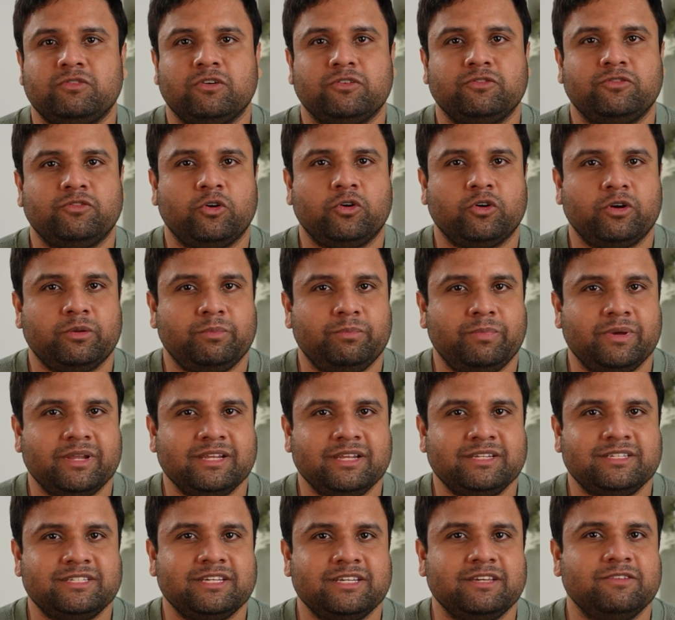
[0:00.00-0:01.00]

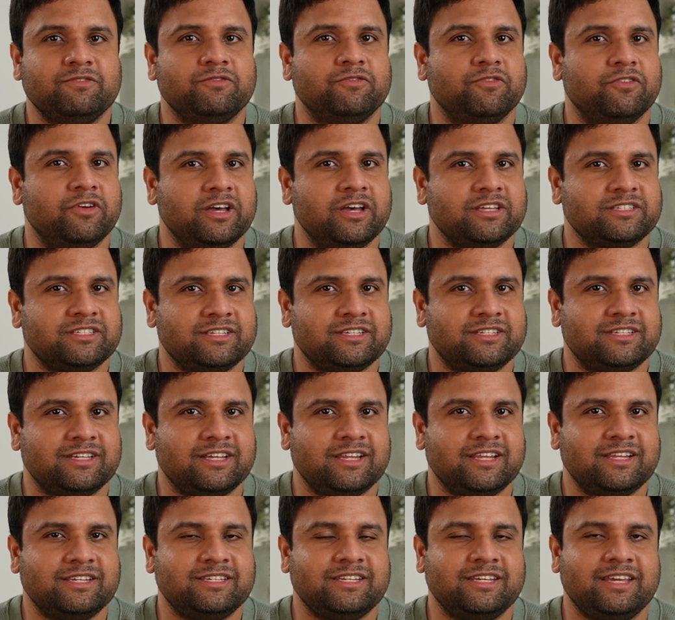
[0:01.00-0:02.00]
affordability,
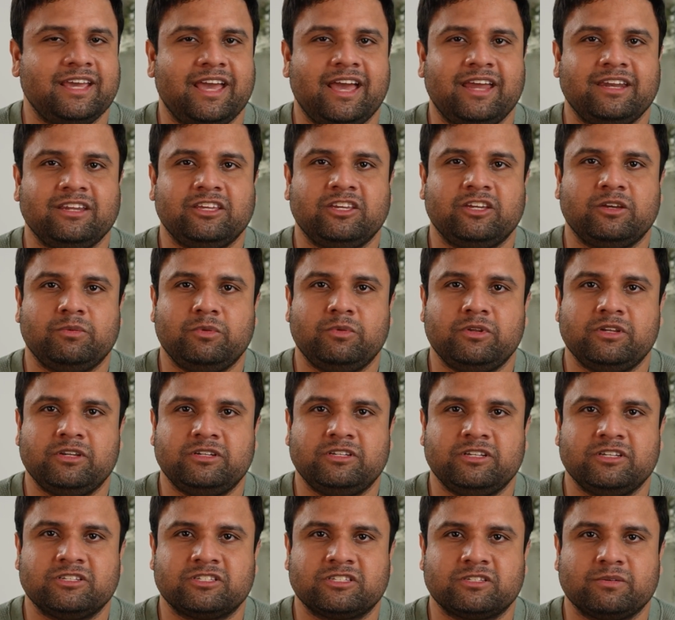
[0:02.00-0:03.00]
versatility, and
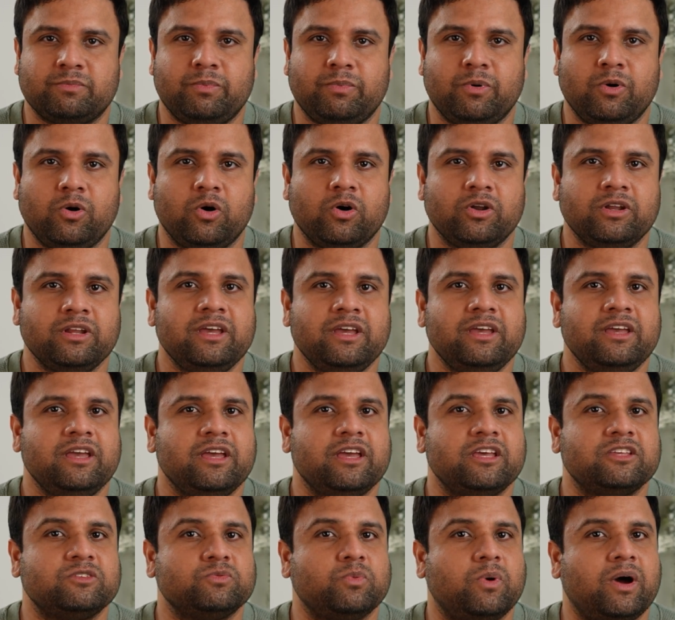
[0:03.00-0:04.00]
community support
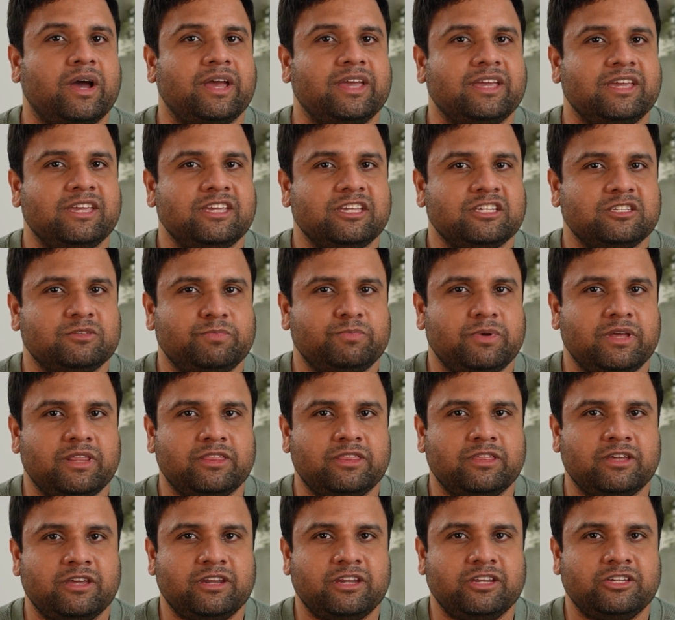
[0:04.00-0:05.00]
is why E S P
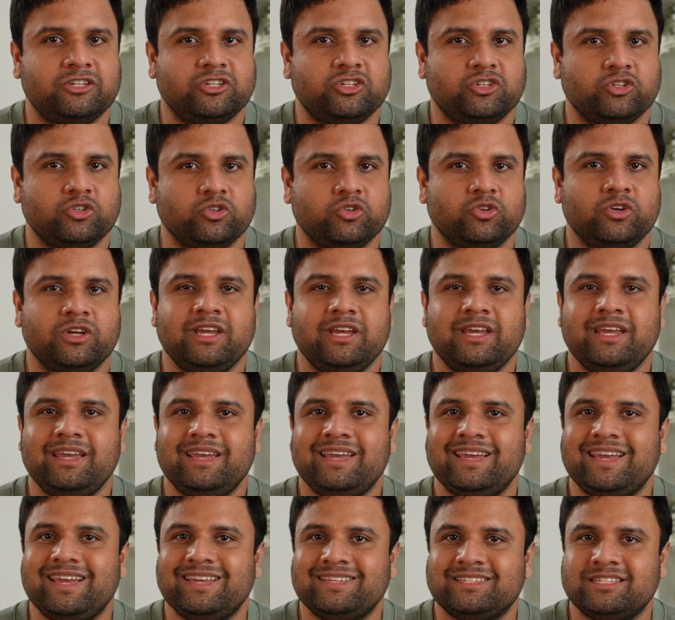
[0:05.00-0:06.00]
thirty-two
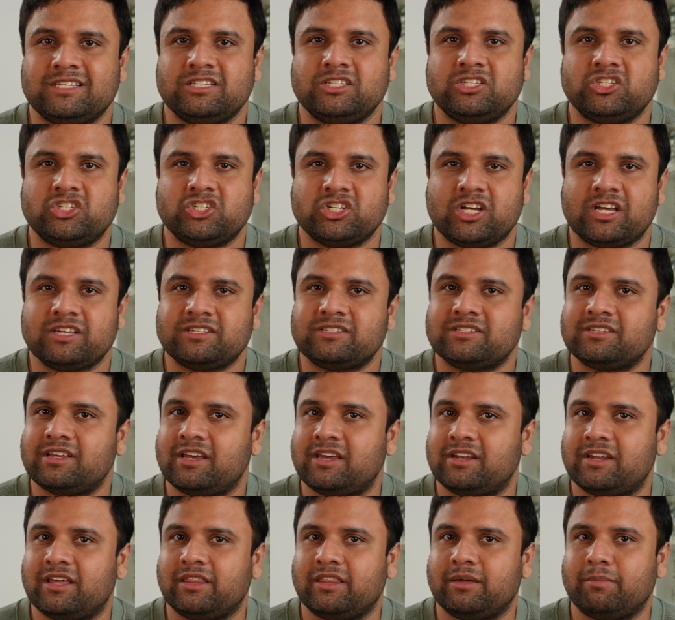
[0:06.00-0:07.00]
isn't just
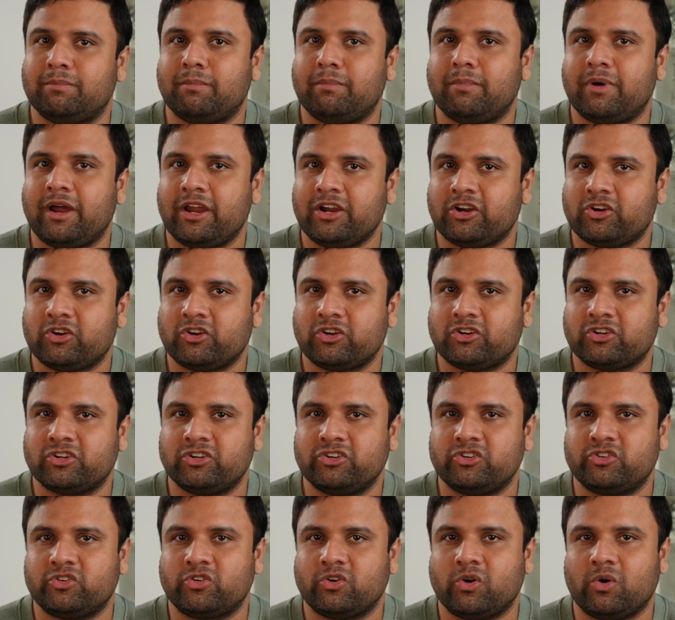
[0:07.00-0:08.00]
another
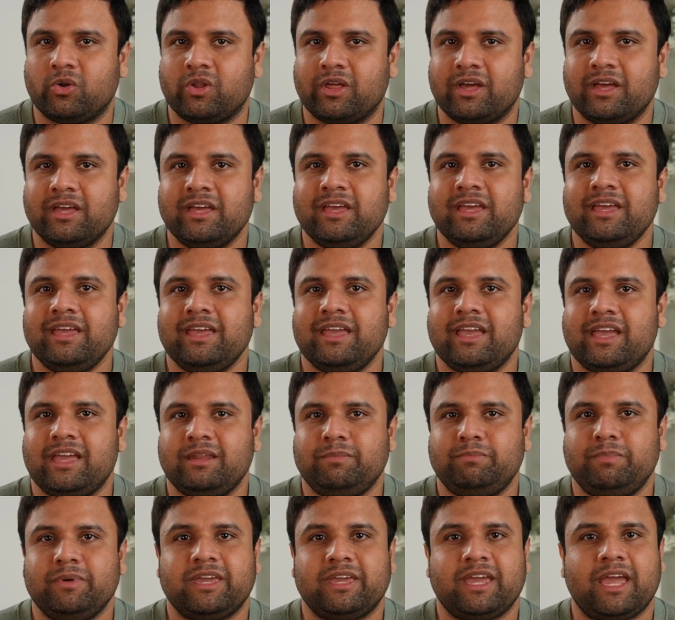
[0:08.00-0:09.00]
microcontroller,
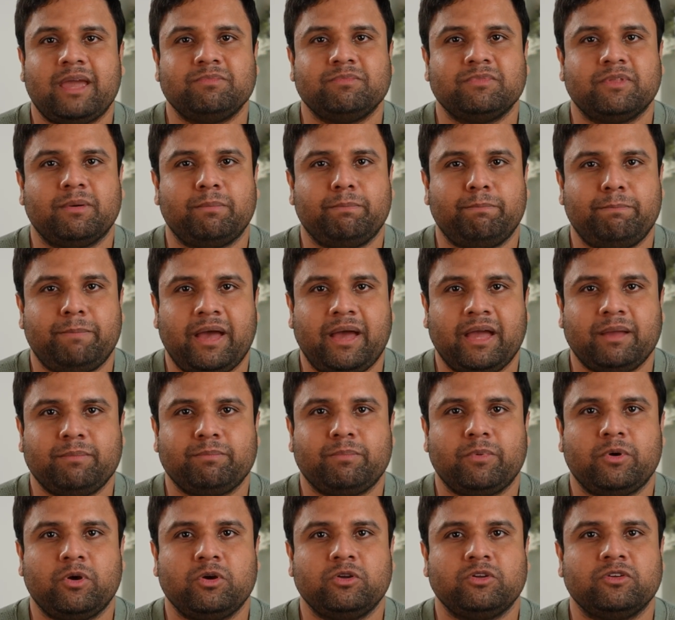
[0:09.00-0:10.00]
it became the
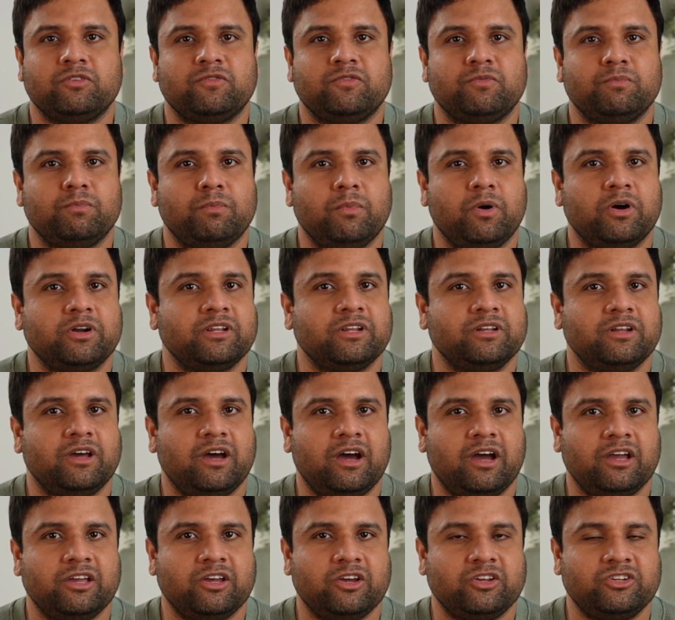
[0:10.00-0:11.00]
backbone of modern
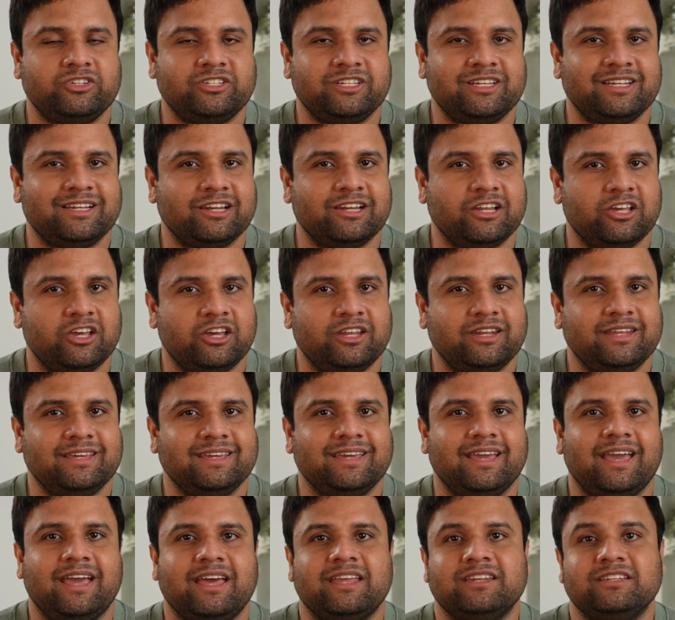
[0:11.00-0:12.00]
IoT
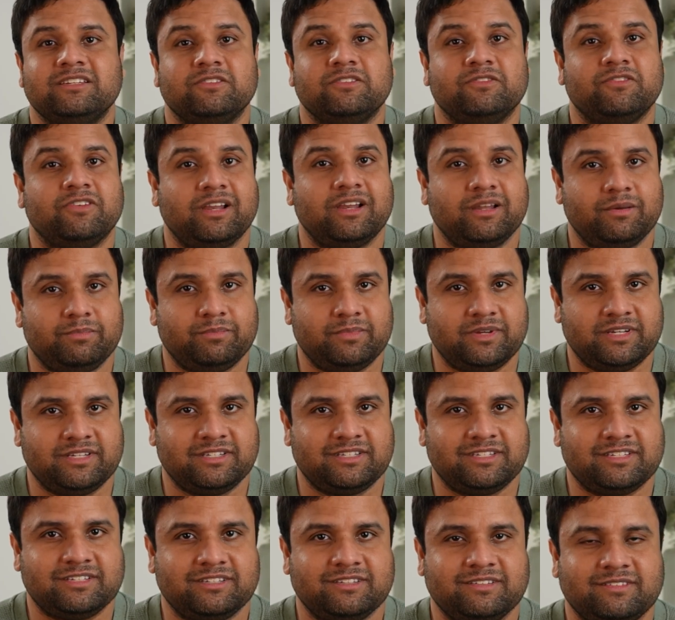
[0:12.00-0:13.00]
learning and
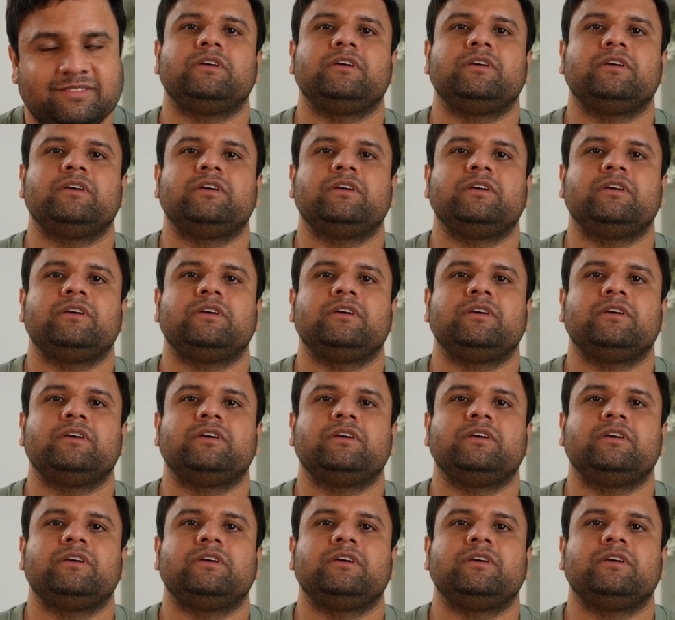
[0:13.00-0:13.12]
development.